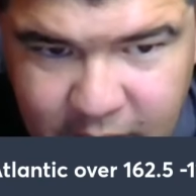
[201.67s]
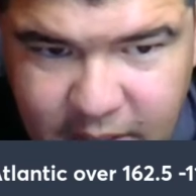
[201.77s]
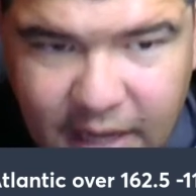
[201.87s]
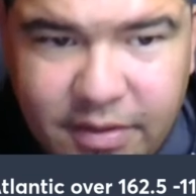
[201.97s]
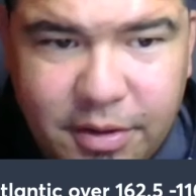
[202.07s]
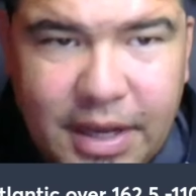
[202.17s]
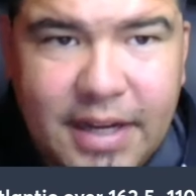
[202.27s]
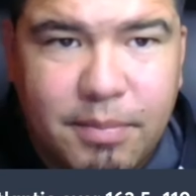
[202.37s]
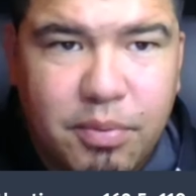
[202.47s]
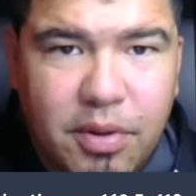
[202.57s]
they haven't really had
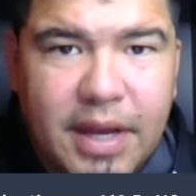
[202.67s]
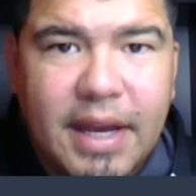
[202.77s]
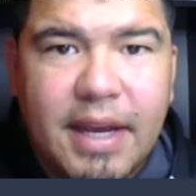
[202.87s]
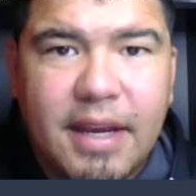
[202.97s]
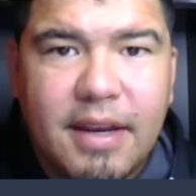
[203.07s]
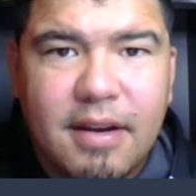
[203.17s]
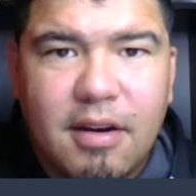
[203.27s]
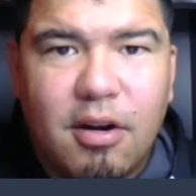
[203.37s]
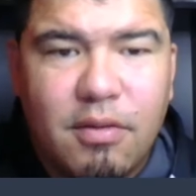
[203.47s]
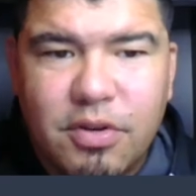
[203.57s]
to play
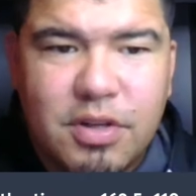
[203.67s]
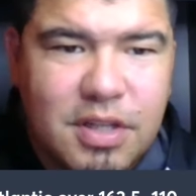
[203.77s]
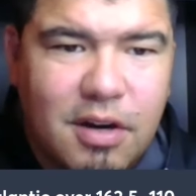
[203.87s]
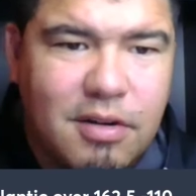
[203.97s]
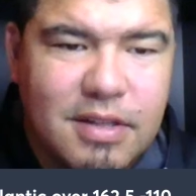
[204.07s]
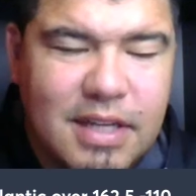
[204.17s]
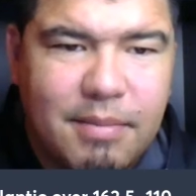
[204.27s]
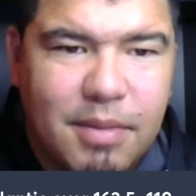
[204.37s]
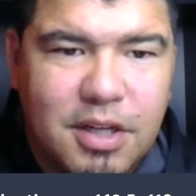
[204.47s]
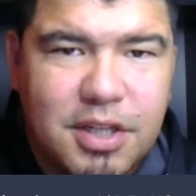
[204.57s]
all of their starters that
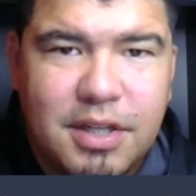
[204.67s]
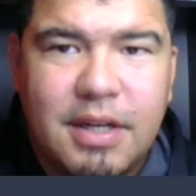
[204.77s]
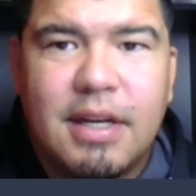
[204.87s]
much